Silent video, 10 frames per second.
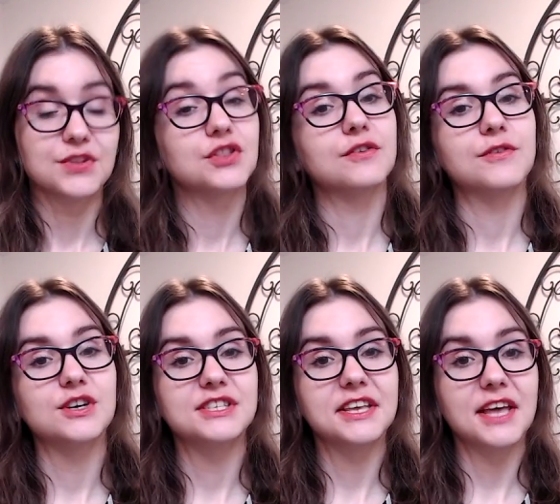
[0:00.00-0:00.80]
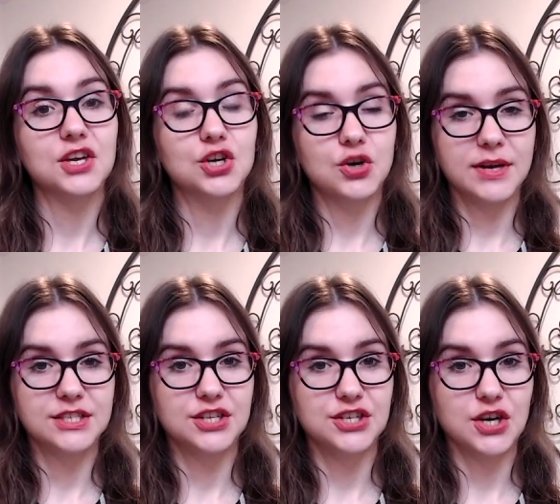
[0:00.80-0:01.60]
The first thing that you're going
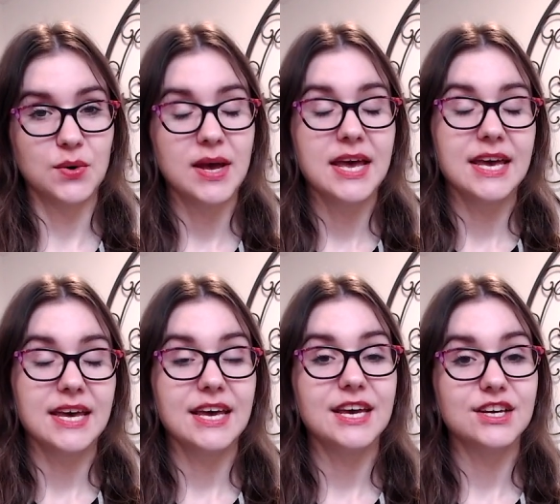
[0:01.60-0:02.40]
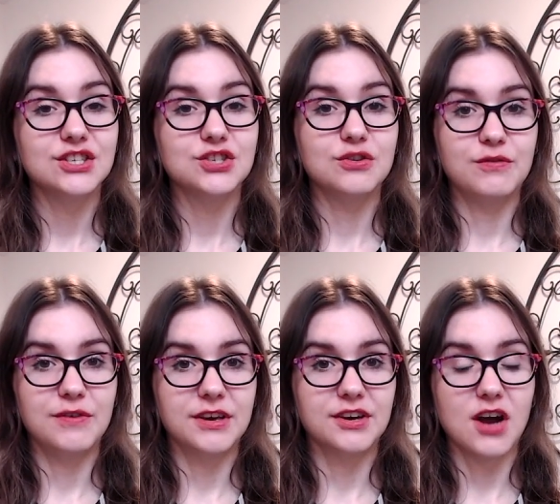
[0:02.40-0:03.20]
to do is to figure